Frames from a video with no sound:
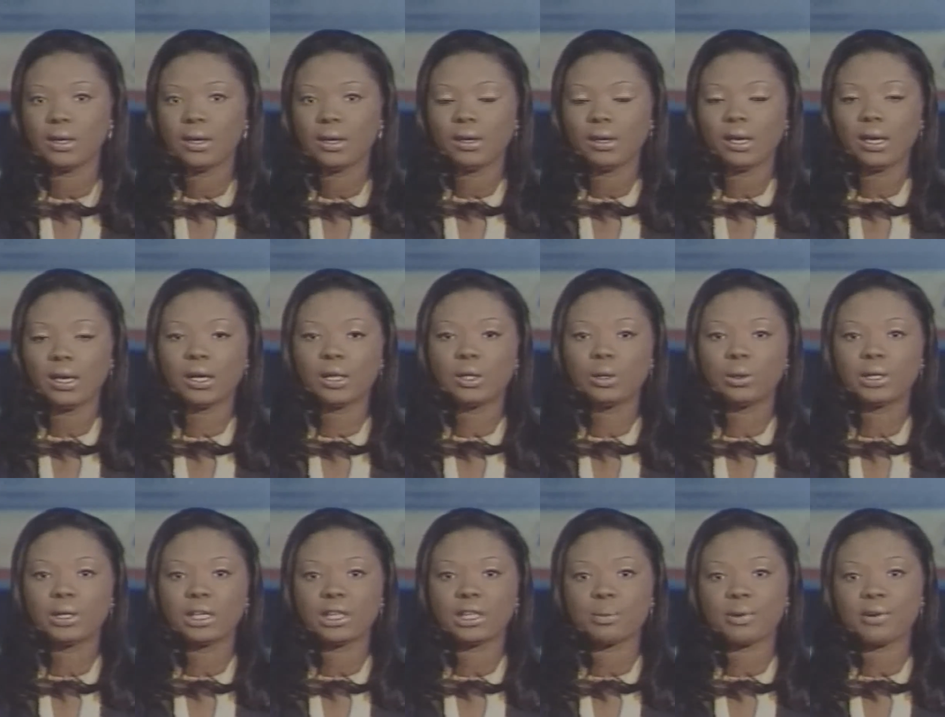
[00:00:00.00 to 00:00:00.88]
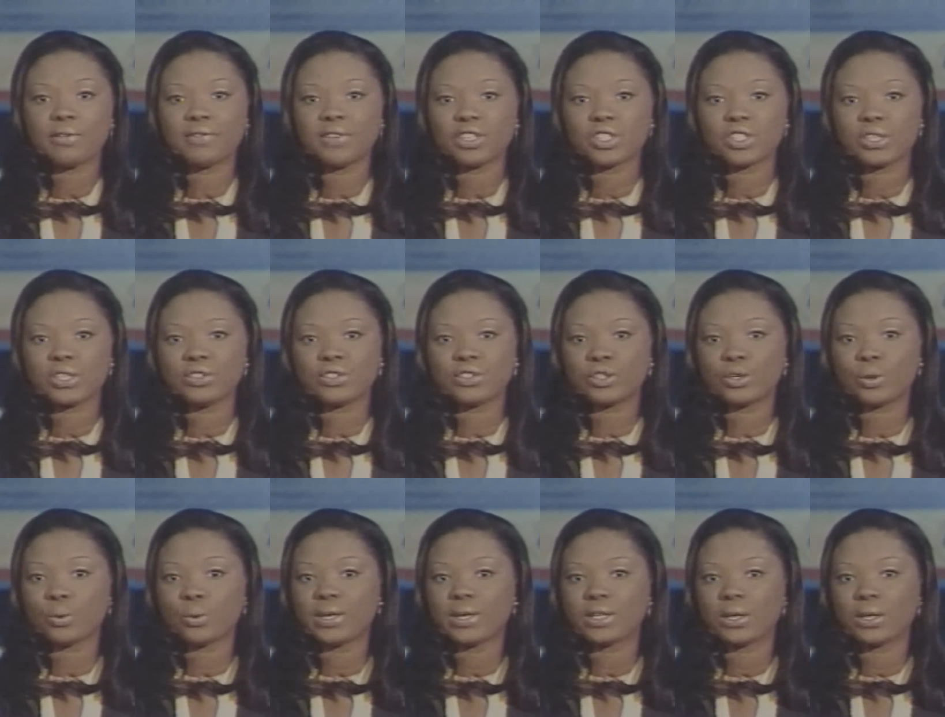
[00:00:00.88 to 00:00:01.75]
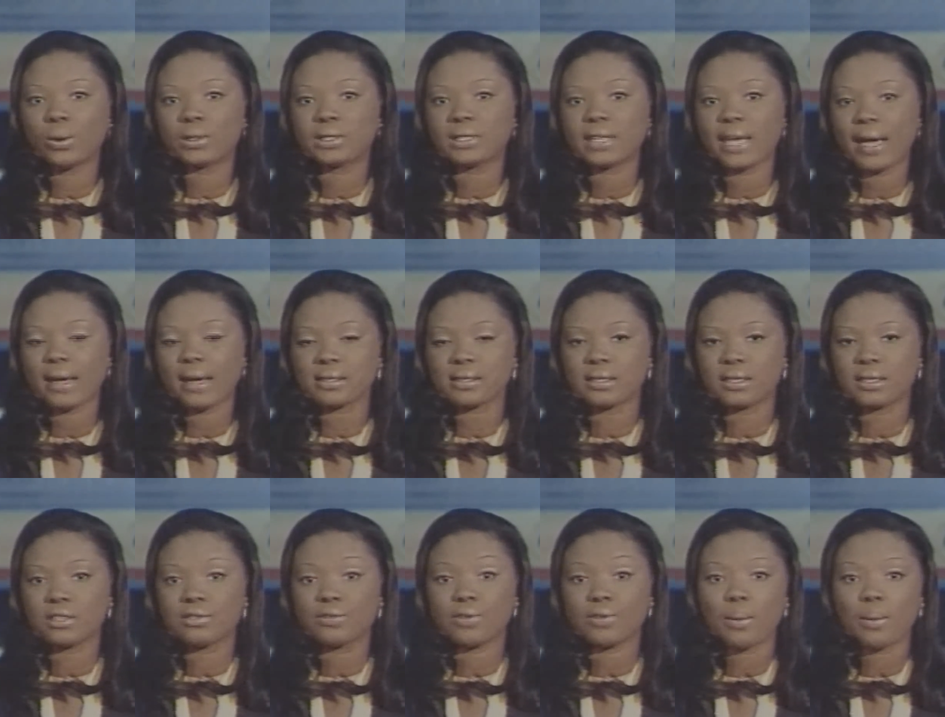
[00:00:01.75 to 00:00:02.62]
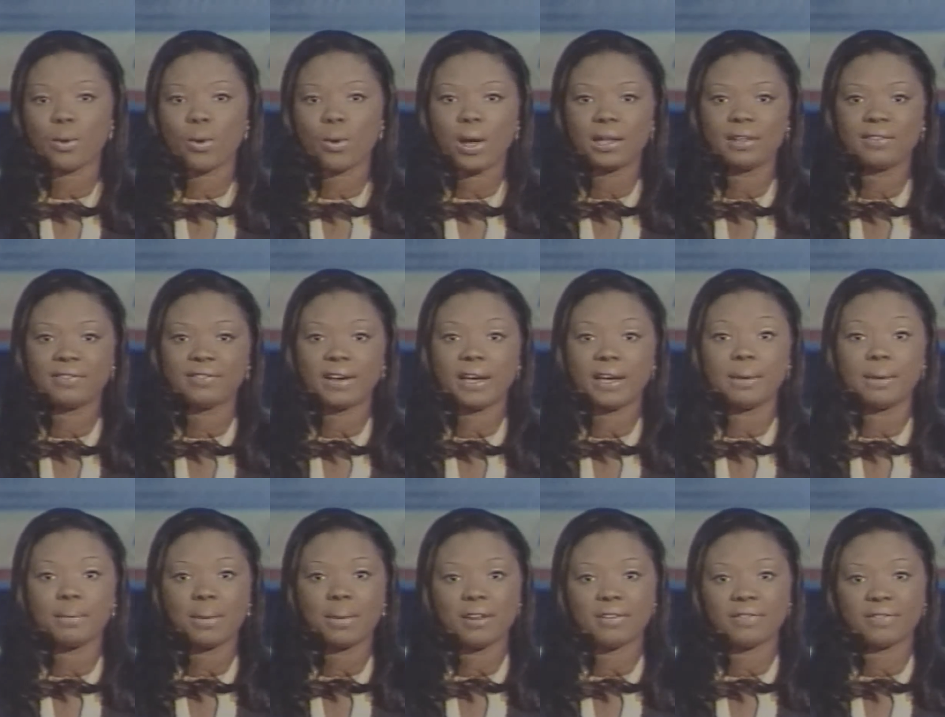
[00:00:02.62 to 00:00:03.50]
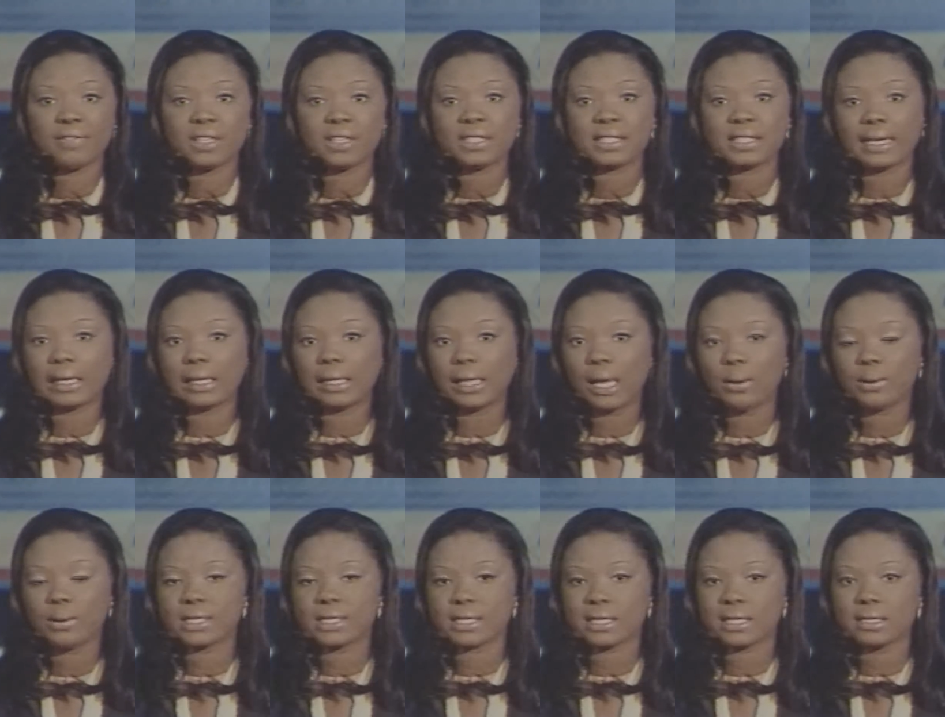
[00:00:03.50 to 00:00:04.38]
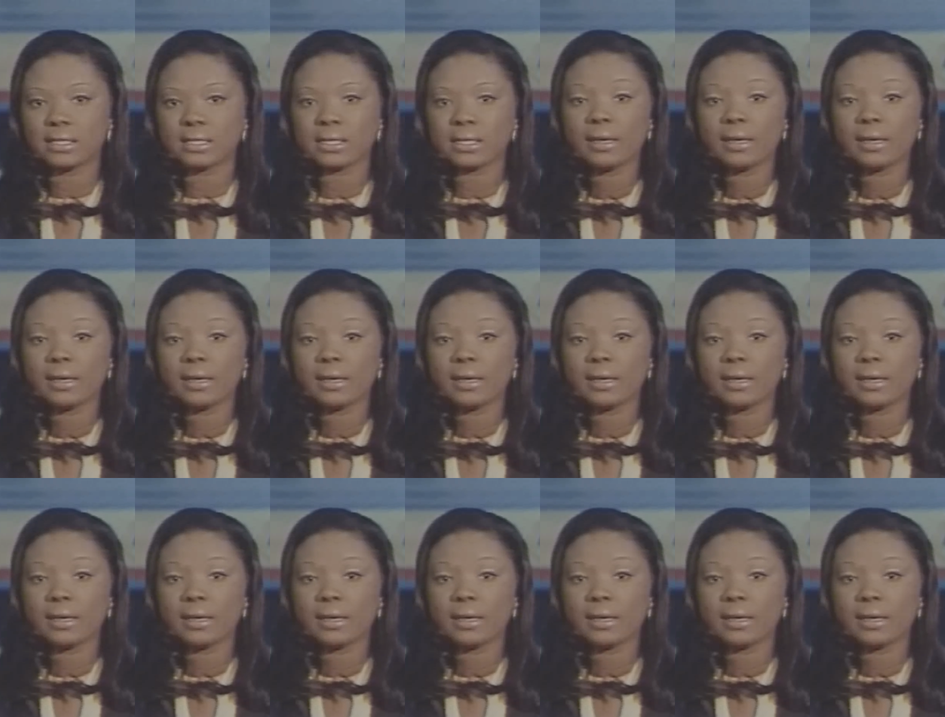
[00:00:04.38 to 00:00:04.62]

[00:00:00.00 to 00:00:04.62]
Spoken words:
including the provisions to withhold taxes from qualifying benefits and allowances